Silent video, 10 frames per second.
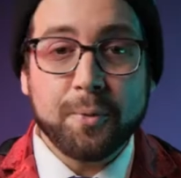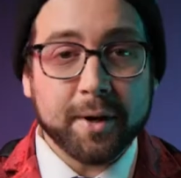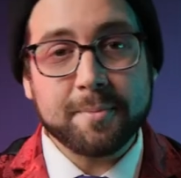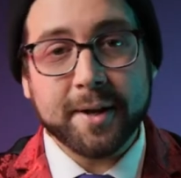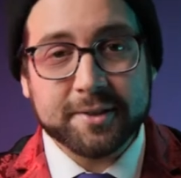
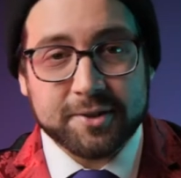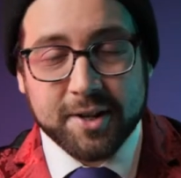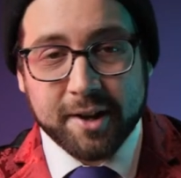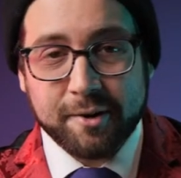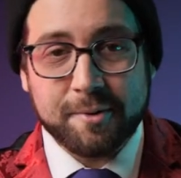Welcome back to the
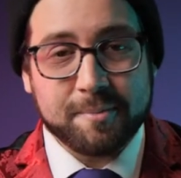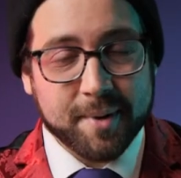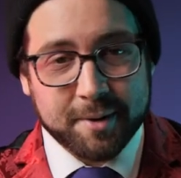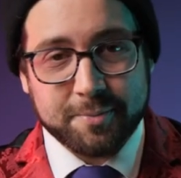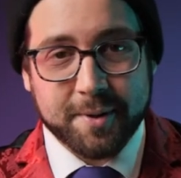channel.
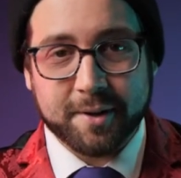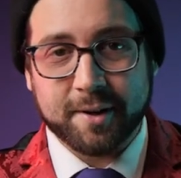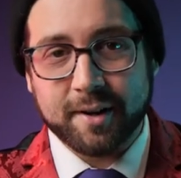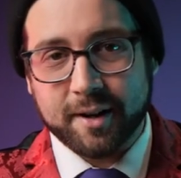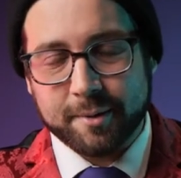My name is
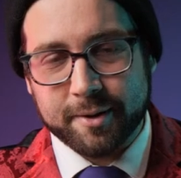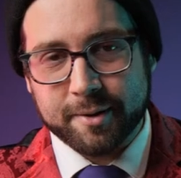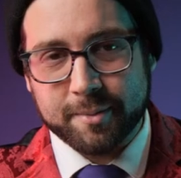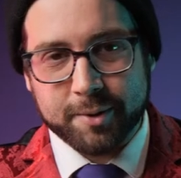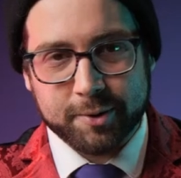Peter. I'm the
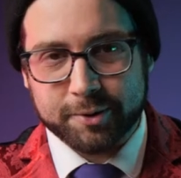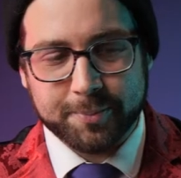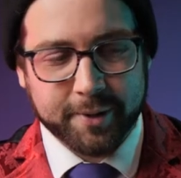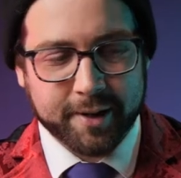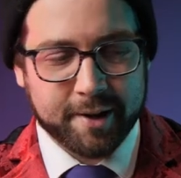emotional
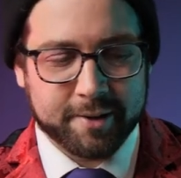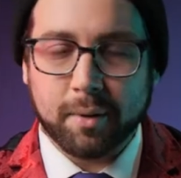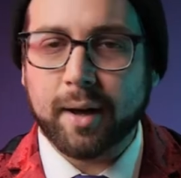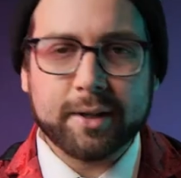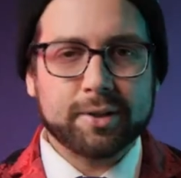support clown.
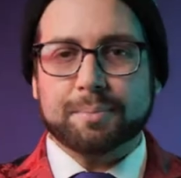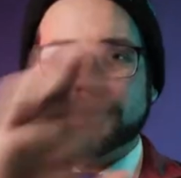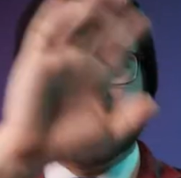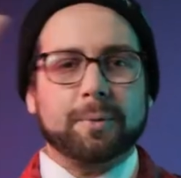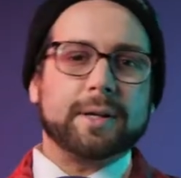Well, actually,
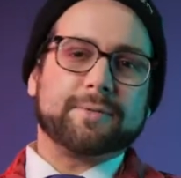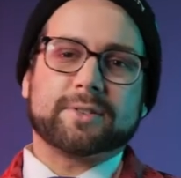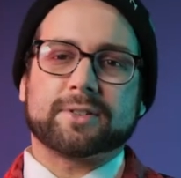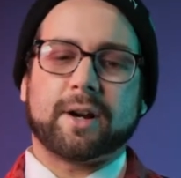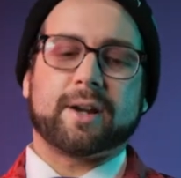before we even
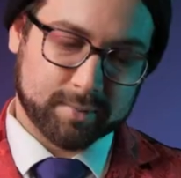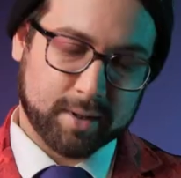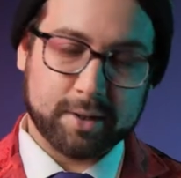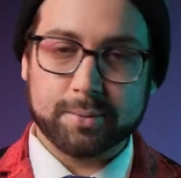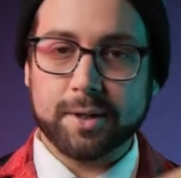start,
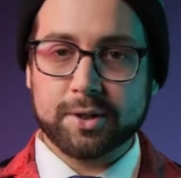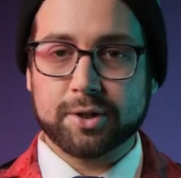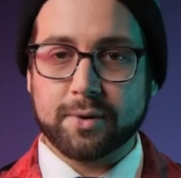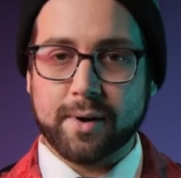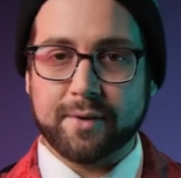I just wanted to
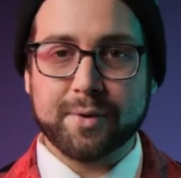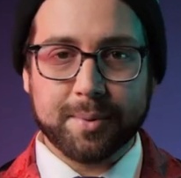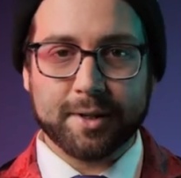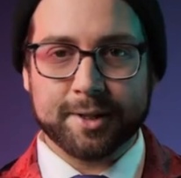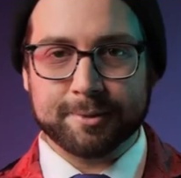show
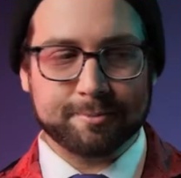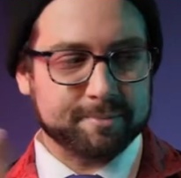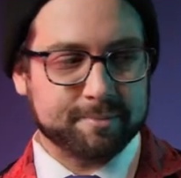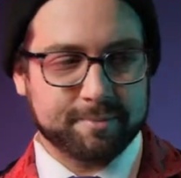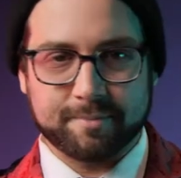everybody
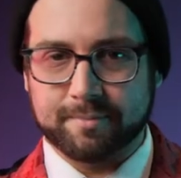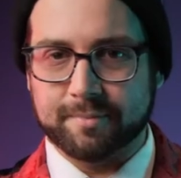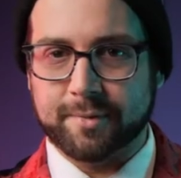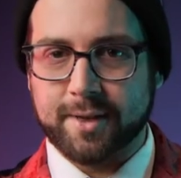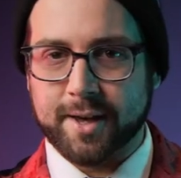
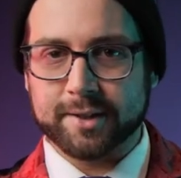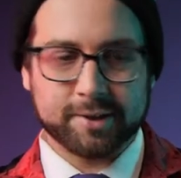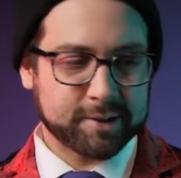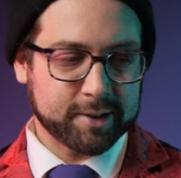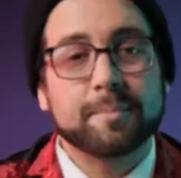
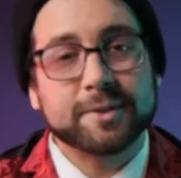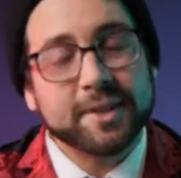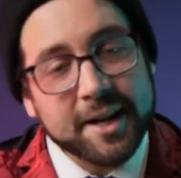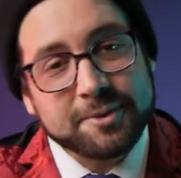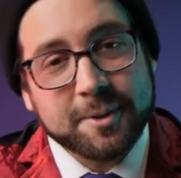this.
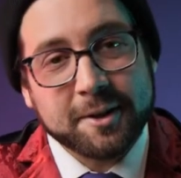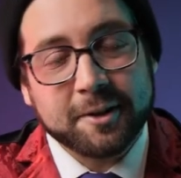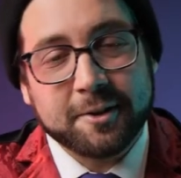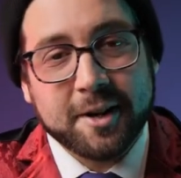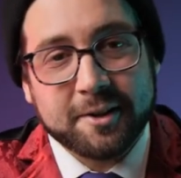Besides being a
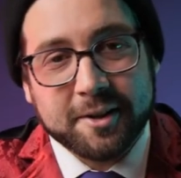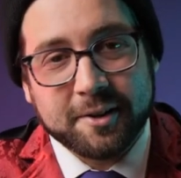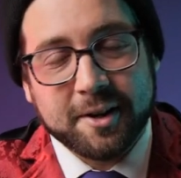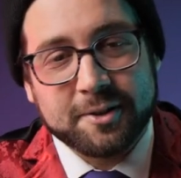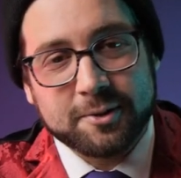creator
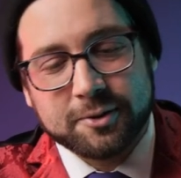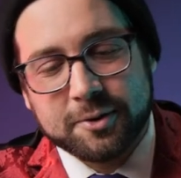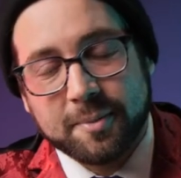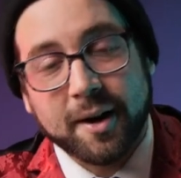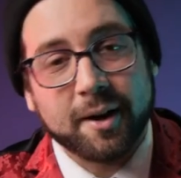here on
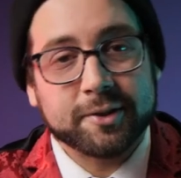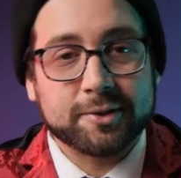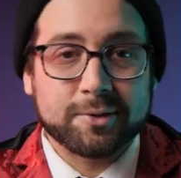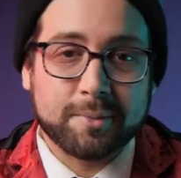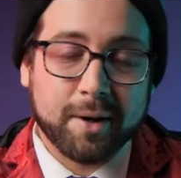YouTube, I also
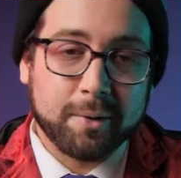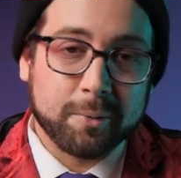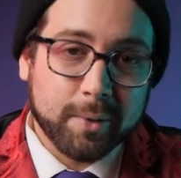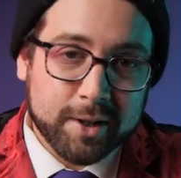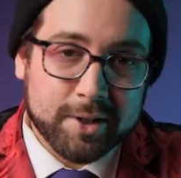do my own
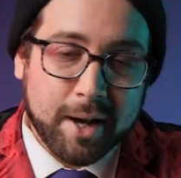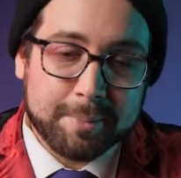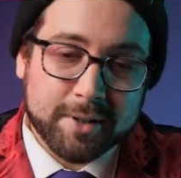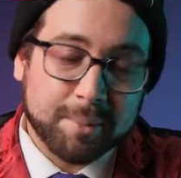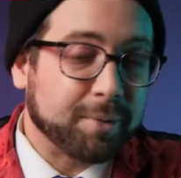
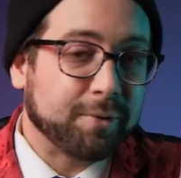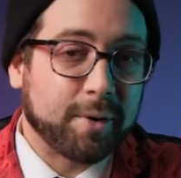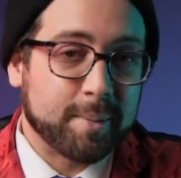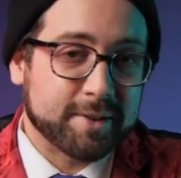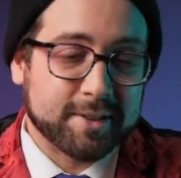workshops and
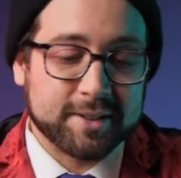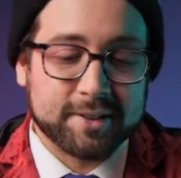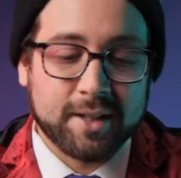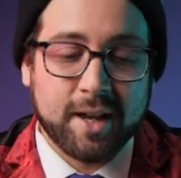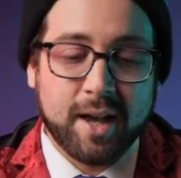
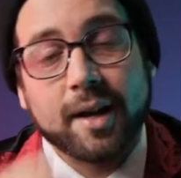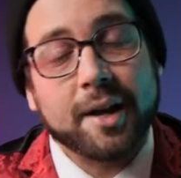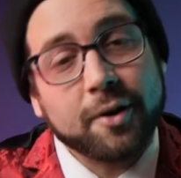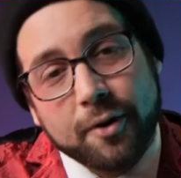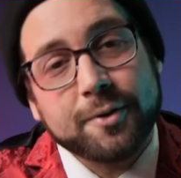performances.
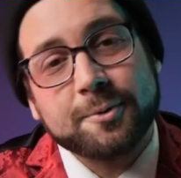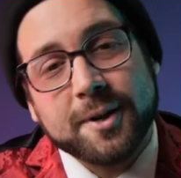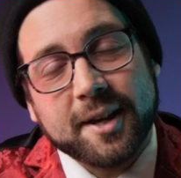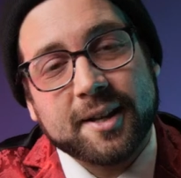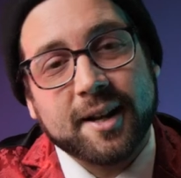And over the
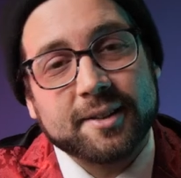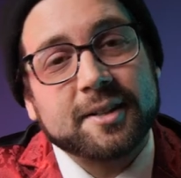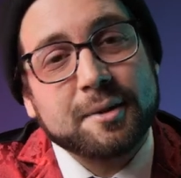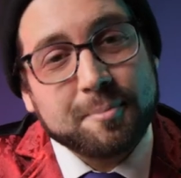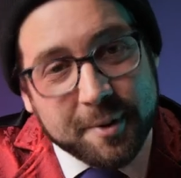weekend, I
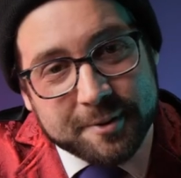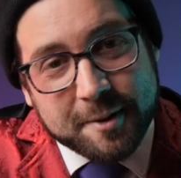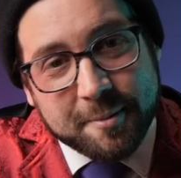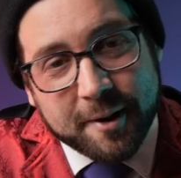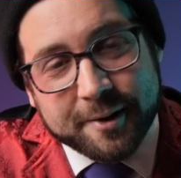did a birthday
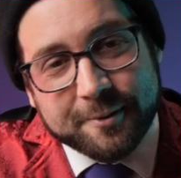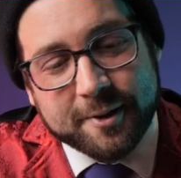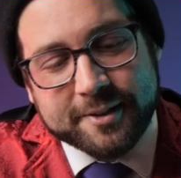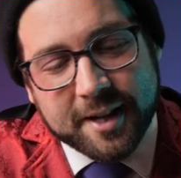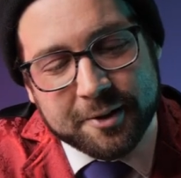party for
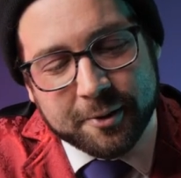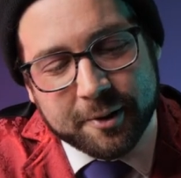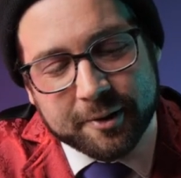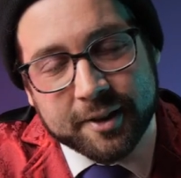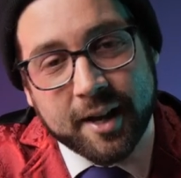a
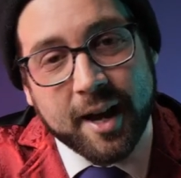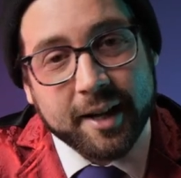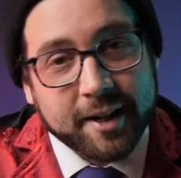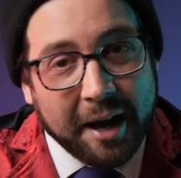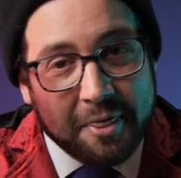10-year-old
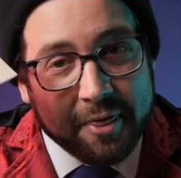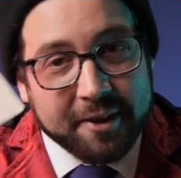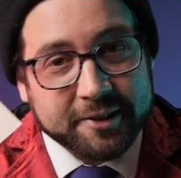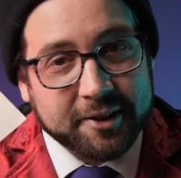and got this